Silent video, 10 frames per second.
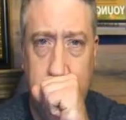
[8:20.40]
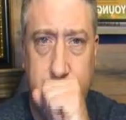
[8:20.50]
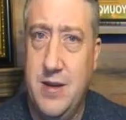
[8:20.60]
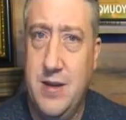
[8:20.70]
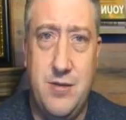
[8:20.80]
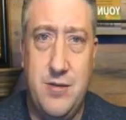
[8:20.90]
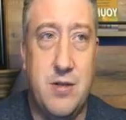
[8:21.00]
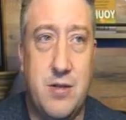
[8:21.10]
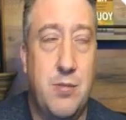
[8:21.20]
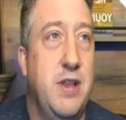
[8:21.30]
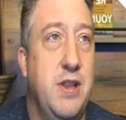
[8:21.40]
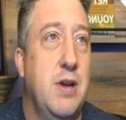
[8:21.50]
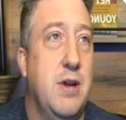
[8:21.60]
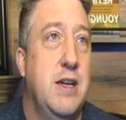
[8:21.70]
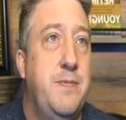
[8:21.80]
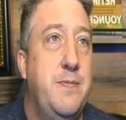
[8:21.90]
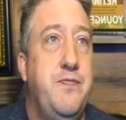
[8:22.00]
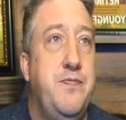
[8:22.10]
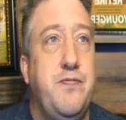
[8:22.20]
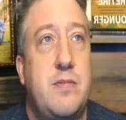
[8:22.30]
I have trouble breathing right now.
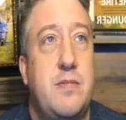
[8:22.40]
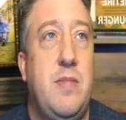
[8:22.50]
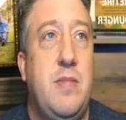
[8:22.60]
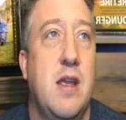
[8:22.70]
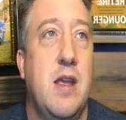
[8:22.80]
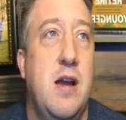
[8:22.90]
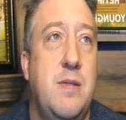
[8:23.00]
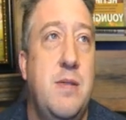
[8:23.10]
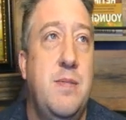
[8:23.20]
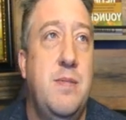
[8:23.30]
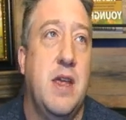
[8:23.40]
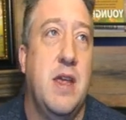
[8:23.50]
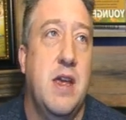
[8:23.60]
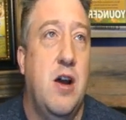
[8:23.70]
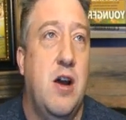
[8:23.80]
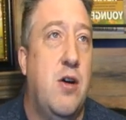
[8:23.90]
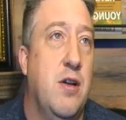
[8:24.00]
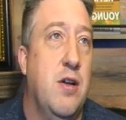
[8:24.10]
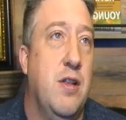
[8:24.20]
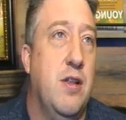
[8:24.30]
Um, or
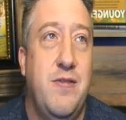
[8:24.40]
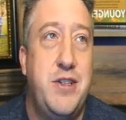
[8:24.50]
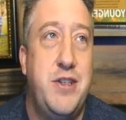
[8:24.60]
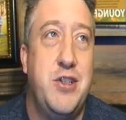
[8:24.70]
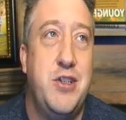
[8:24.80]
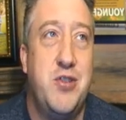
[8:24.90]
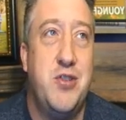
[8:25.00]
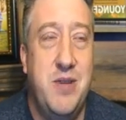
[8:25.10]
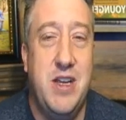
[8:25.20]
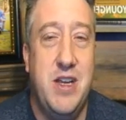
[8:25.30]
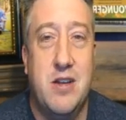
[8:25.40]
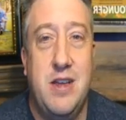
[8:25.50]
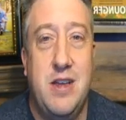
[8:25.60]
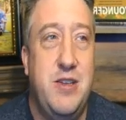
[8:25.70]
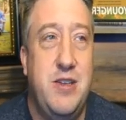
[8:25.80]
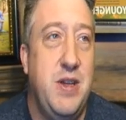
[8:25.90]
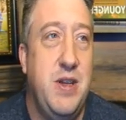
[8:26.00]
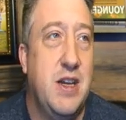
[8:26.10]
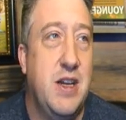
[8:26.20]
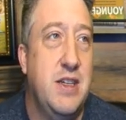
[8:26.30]
the investor's dream deal is
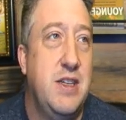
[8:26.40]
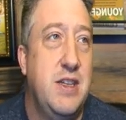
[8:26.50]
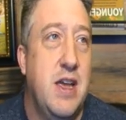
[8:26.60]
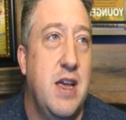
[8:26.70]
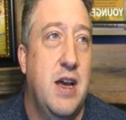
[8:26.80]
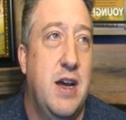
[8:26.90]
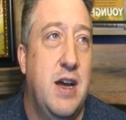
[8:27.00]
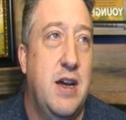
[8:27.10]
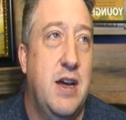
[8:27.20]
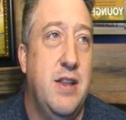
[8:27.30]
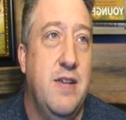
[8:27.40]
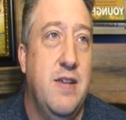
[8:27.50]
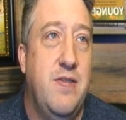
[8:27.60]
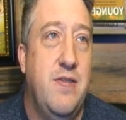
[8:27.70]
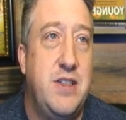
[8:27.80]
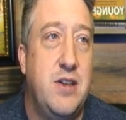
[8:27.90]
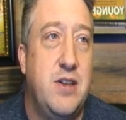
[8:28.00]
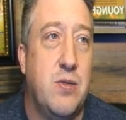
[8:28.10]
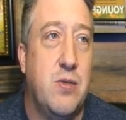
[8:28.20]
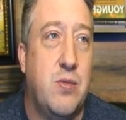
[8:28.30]
because uh, the
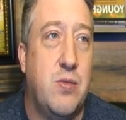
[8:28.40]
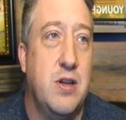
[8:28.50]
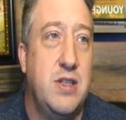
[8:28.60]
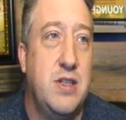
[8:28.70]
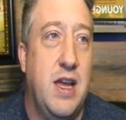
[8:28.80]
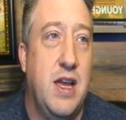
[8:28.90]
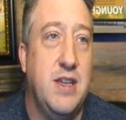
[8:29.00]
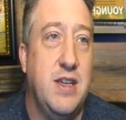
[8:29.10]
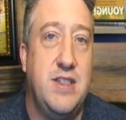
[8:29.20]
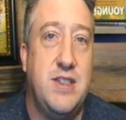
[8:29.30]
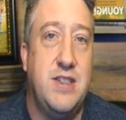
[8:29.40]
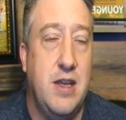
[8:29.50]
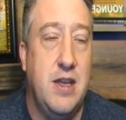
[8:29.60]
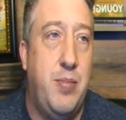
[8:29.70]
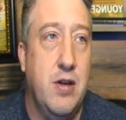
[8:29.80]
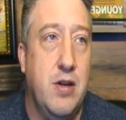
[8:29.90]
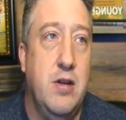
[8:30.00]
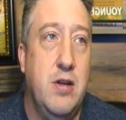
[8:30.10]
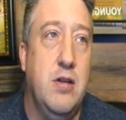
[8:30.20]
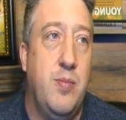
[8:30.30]
investor works as a silent
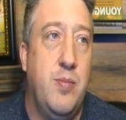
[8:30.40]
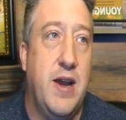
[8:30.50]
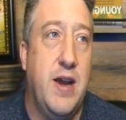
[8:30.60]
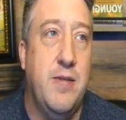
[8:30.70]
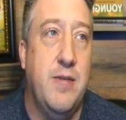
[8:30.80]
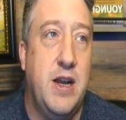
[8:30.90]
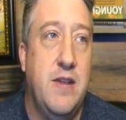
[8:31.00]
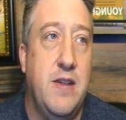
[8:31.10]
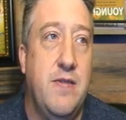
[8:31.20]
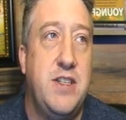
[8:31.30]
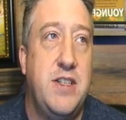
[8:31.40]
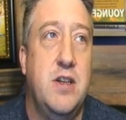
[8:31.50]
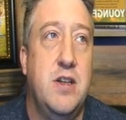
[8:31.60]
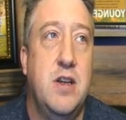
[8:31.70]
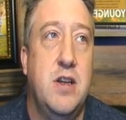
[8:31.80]
partner or private money investor,